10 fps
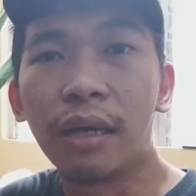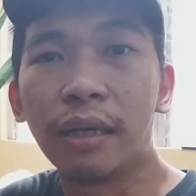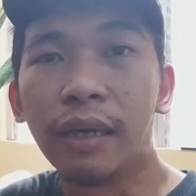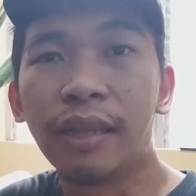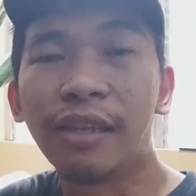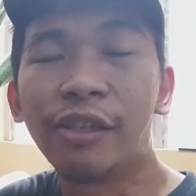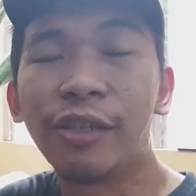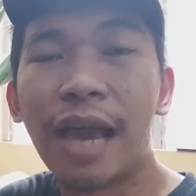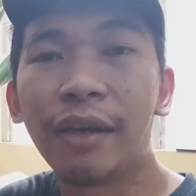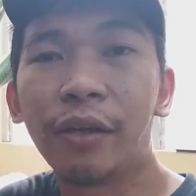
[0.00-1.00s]
in this
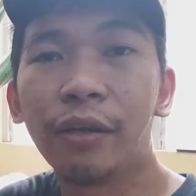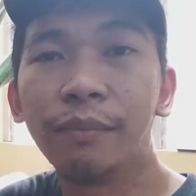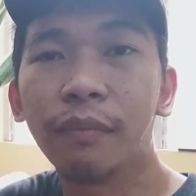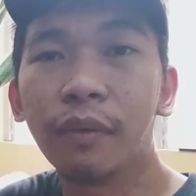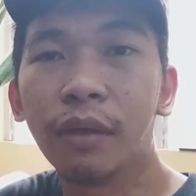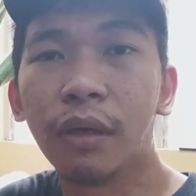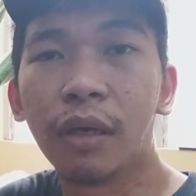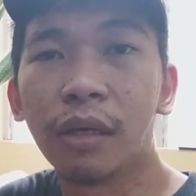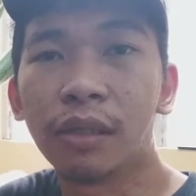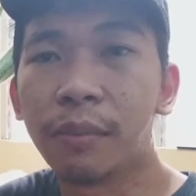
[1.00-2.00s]
channel,
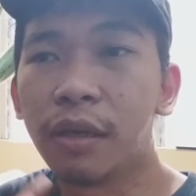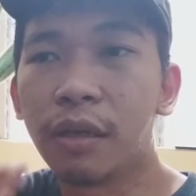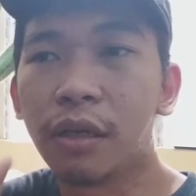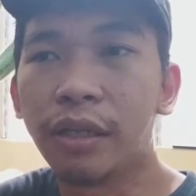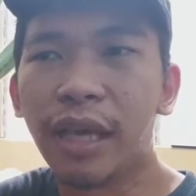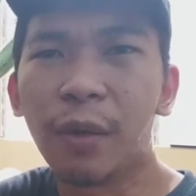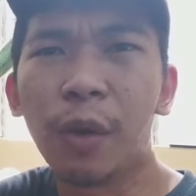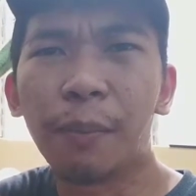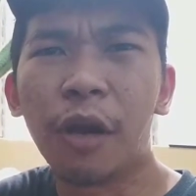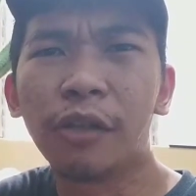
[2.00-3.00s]
some other
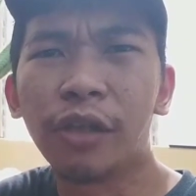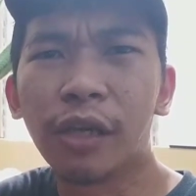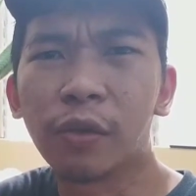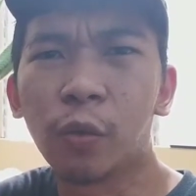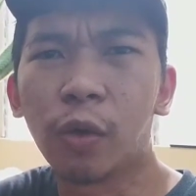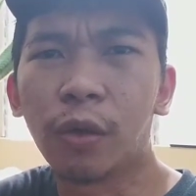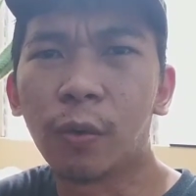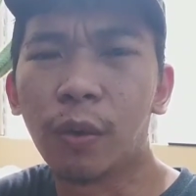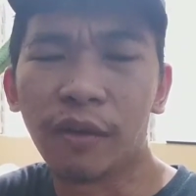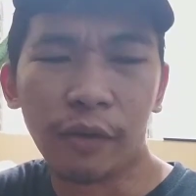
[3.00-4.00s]
DIY projects
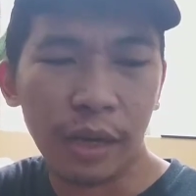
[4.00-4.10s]
or whatever